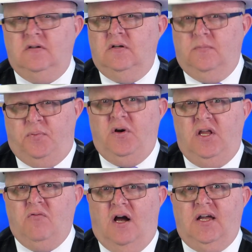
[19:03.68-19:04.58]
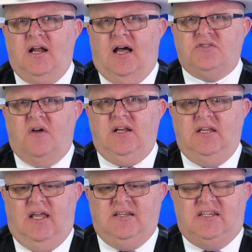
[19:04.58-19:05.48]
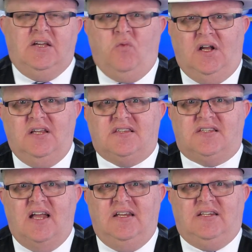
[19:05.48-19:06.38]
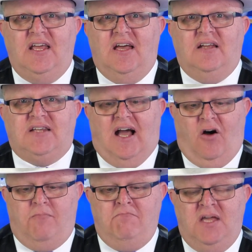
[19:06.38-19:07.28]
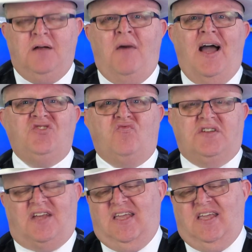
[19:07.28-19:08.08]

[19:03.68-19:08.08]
pretty ruggedized, right? It did what it said it did to help minimize risk.